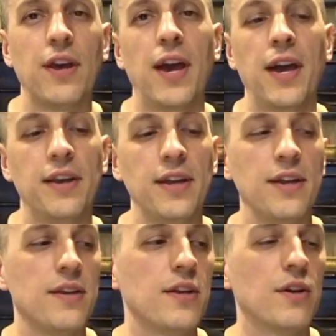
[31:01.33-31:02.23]
had
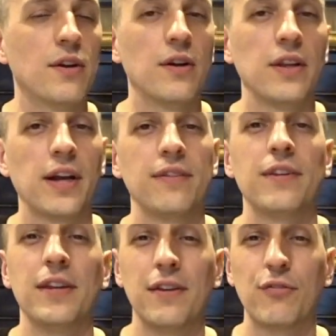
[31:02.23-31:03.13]
in here. Like I
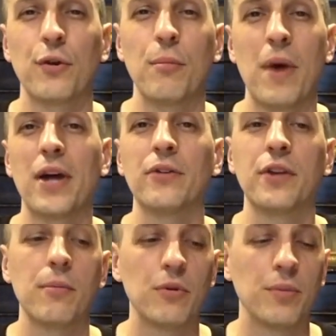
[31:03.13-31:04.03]
said, a different model
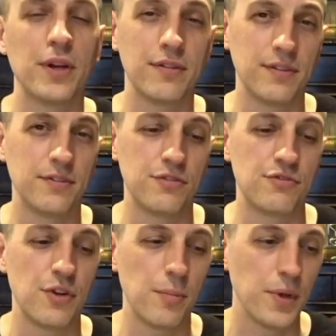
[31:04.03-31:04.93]
number because it's a
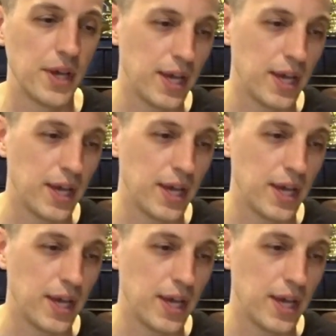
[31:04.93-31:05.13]
strip